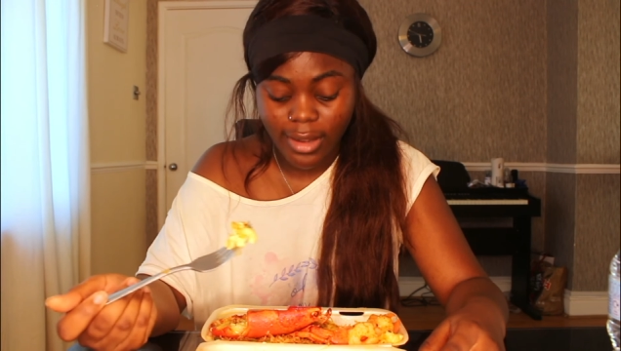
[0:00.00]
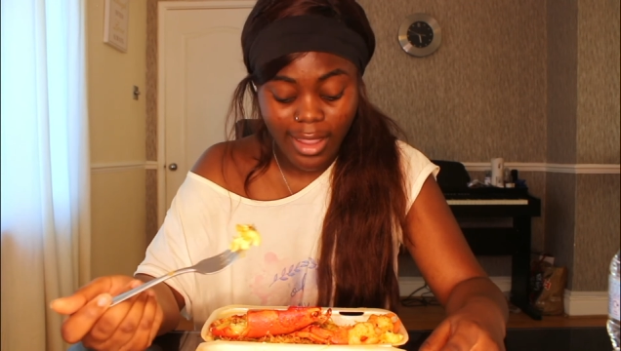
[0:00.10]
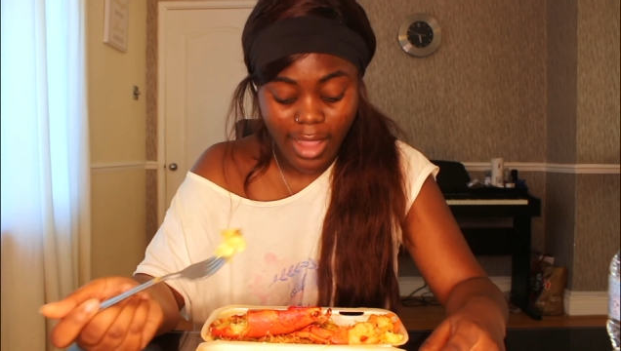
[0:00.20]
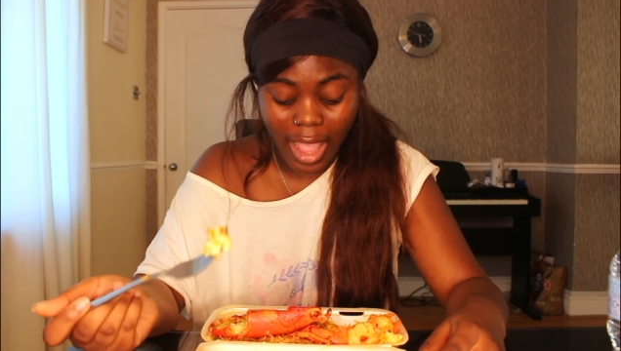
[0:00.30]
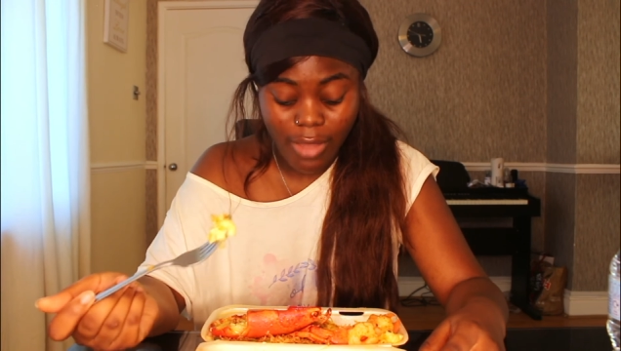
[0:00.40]

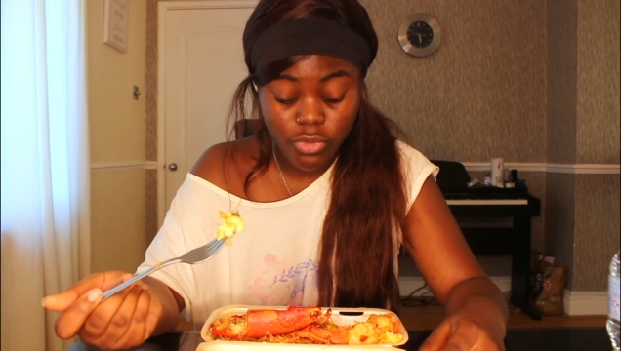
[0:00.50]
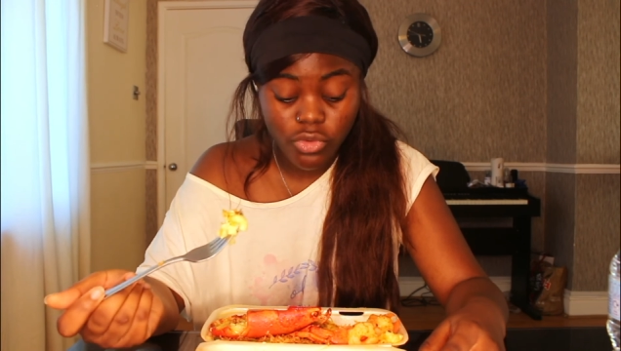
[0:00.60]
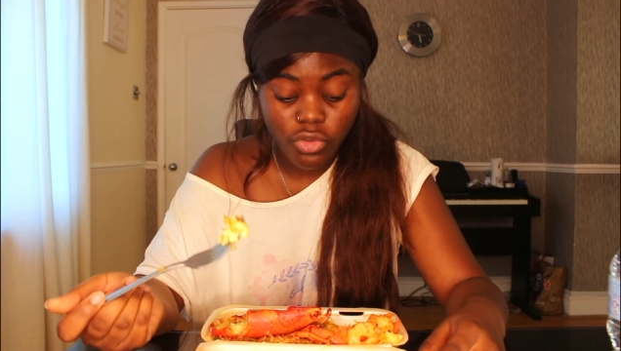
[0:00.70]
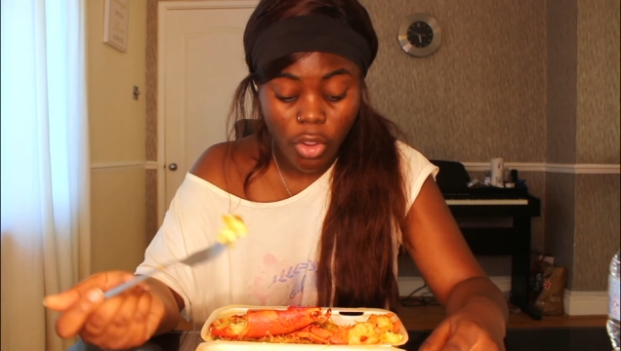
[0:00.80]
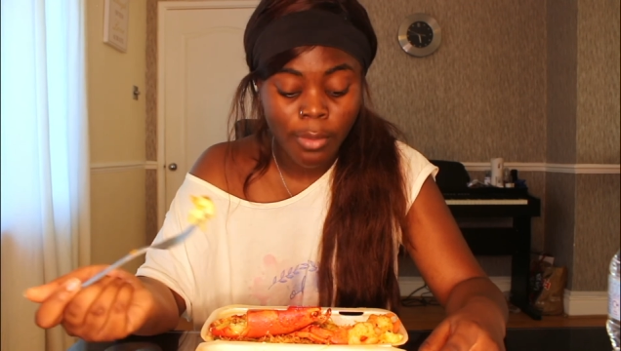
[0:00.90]
Like, I have
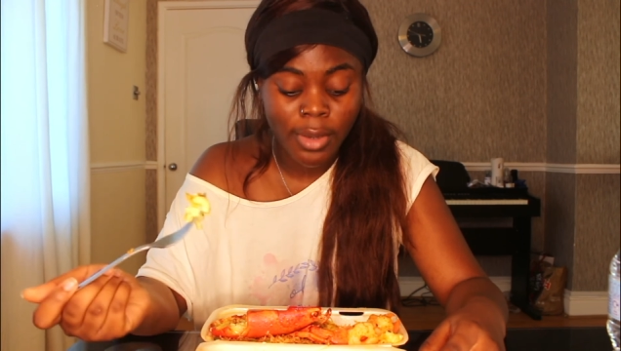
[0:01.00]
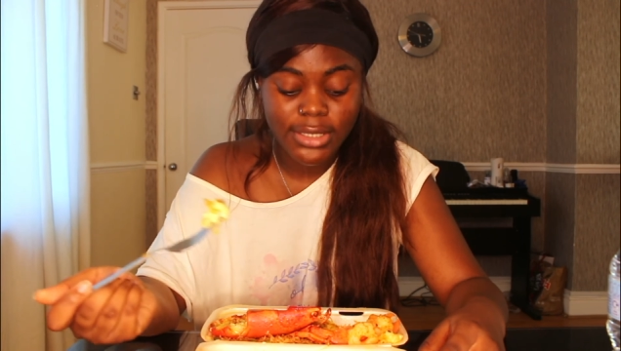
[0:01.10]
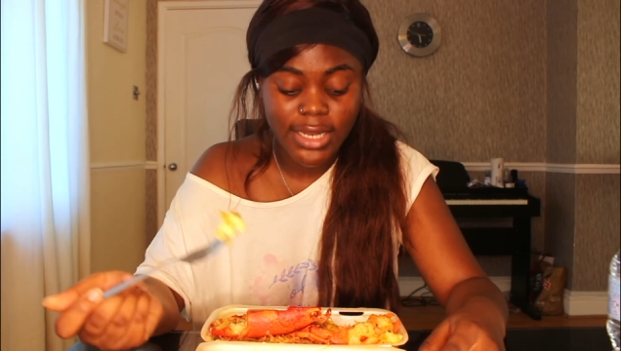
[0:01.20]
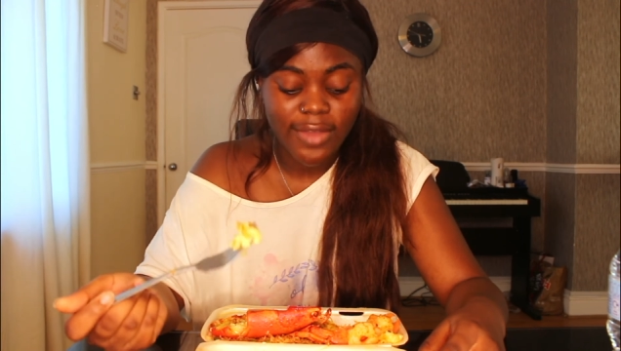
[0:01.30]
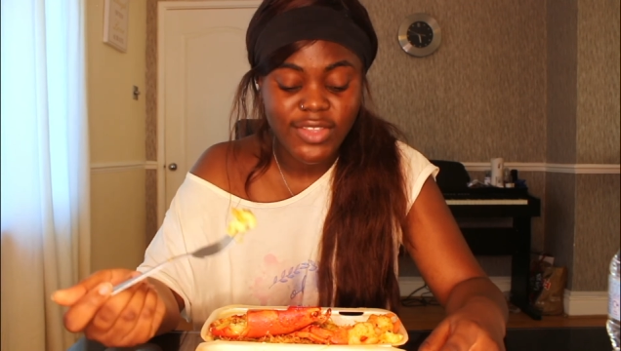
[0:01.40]
so
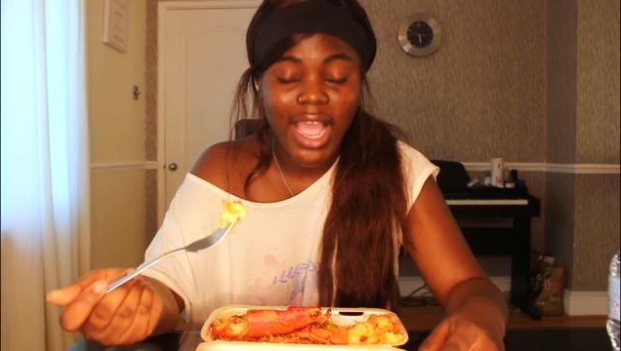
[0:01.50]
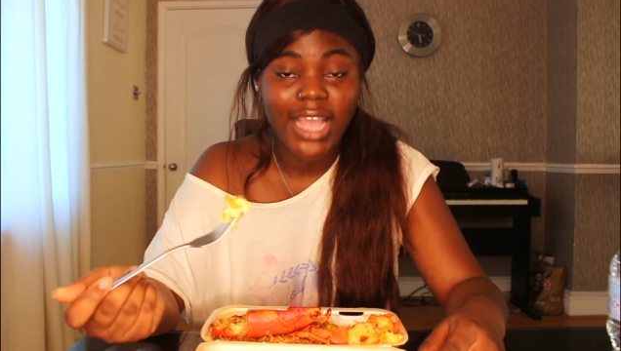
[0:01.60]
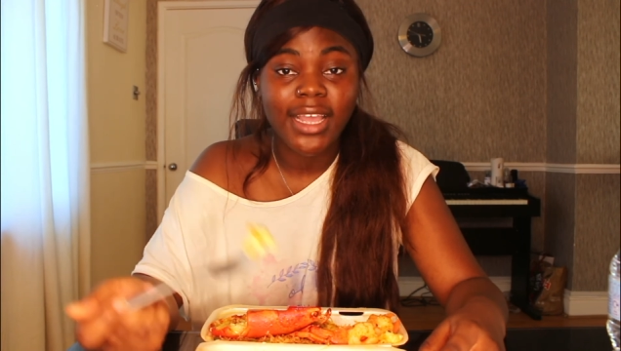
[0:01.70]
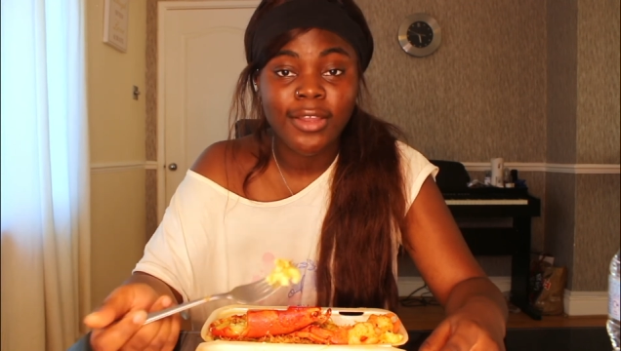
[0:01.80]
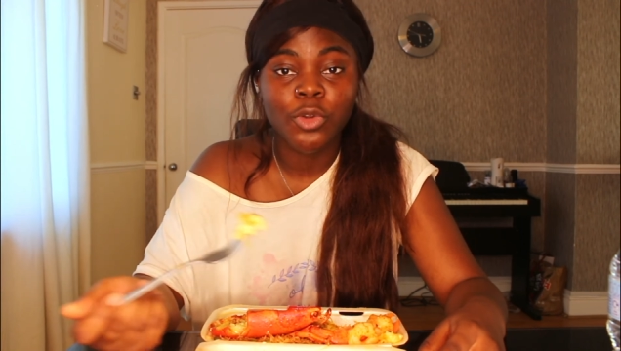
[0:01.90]
much left. I
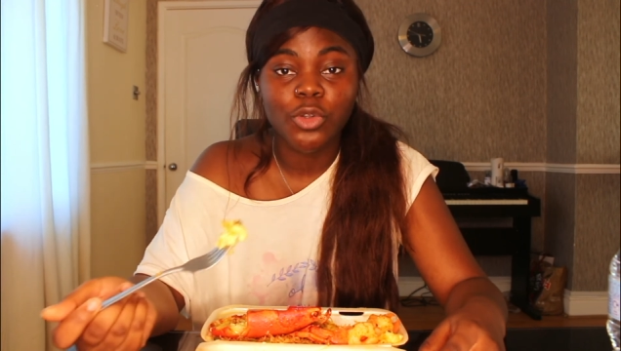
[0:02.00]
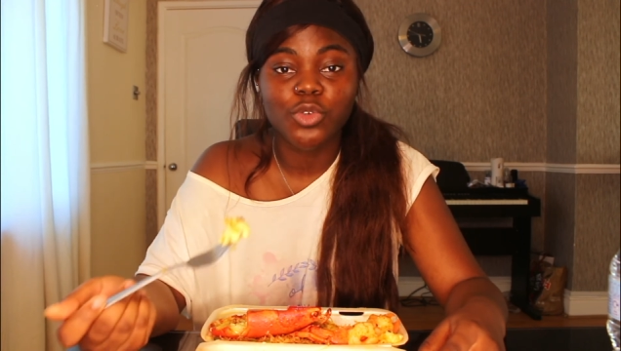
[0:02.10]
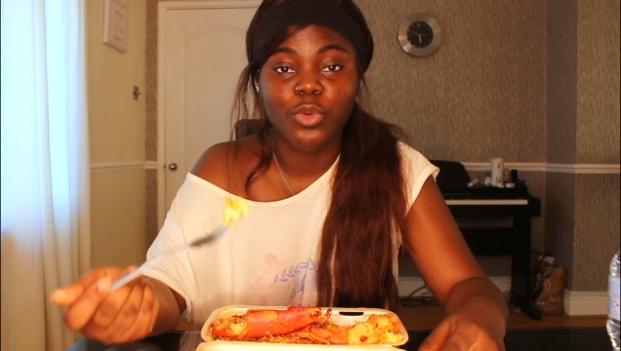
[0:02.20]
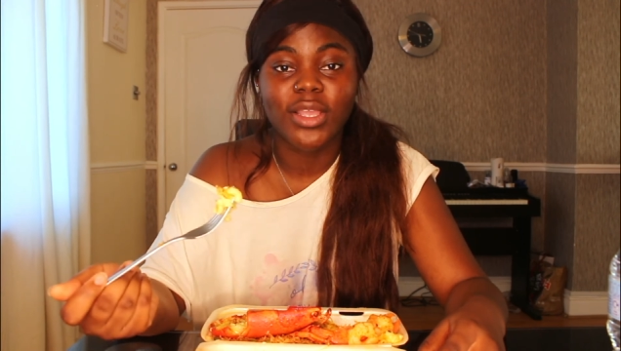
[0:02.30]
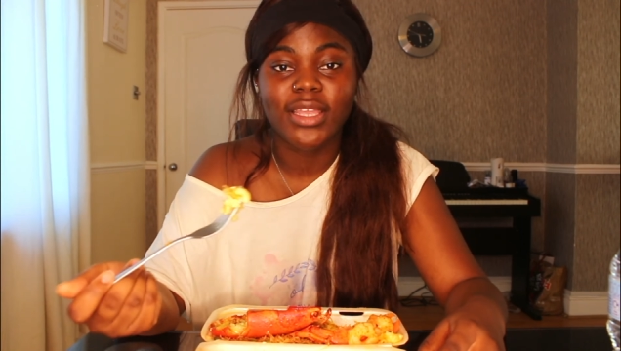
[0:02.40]
cannot
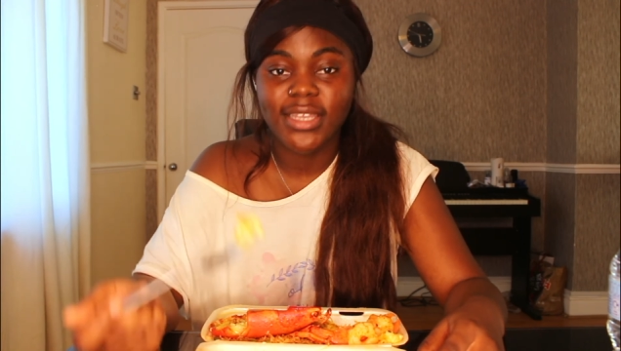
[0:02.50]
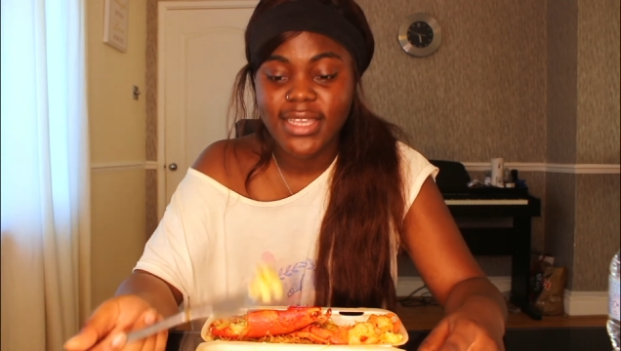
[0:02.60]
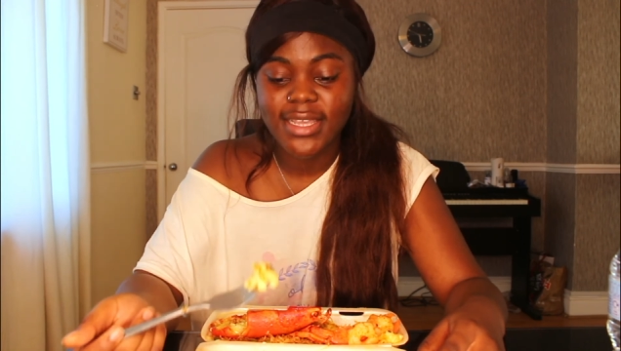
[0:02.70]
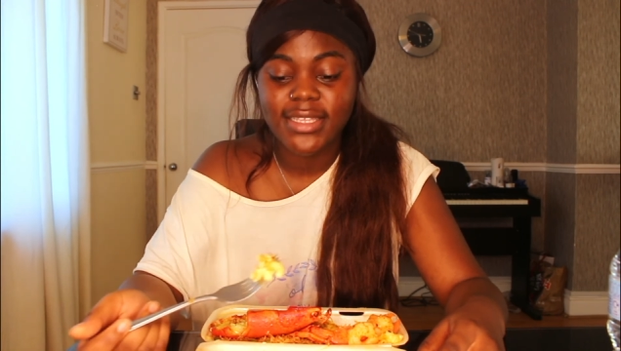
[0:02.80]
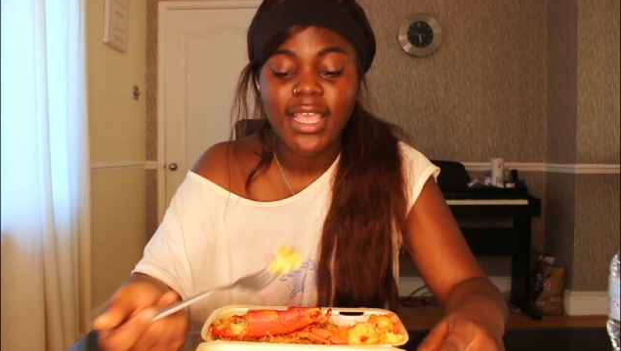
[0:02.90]
talk and eat.